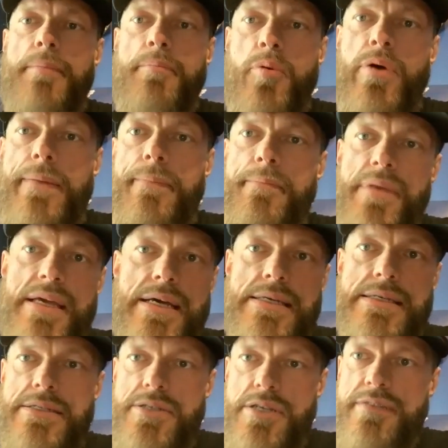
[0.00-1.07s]
that point
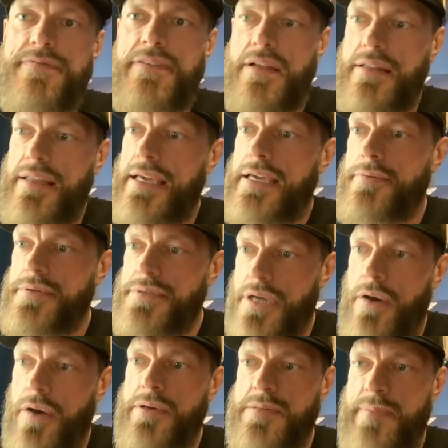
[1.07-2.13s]
because it just felt like it was
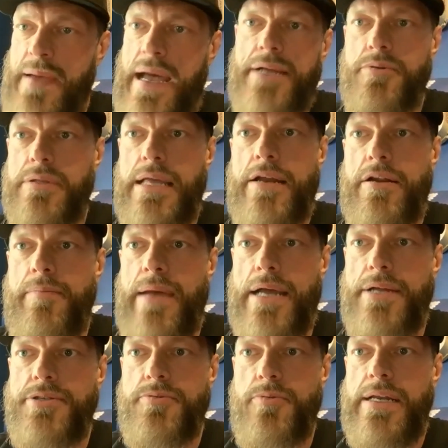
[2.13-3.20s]
always back to a ladder
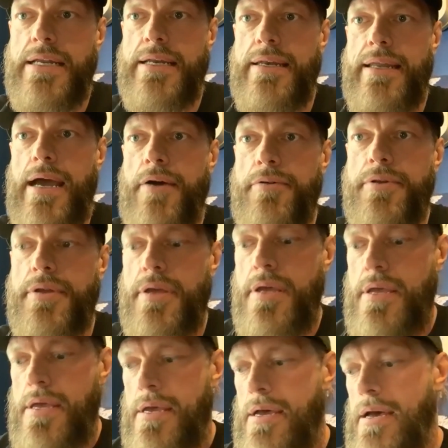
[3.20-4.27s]
match when in doubt.
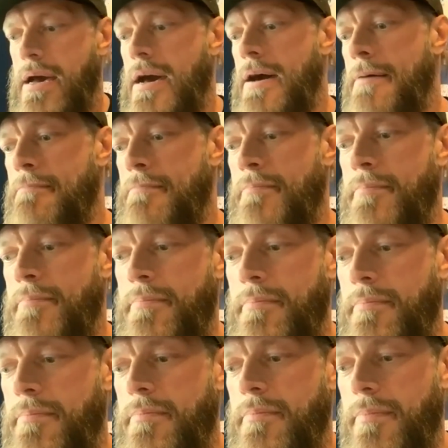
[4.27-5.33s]

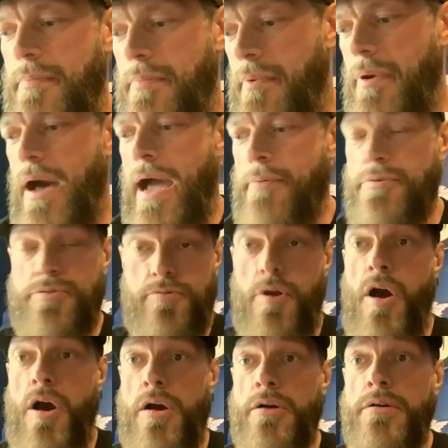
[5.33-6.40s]
I was
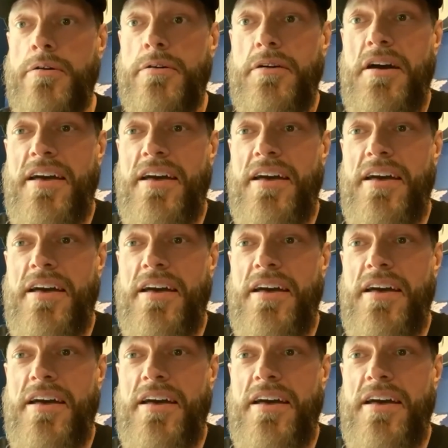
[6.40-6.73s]
wrong.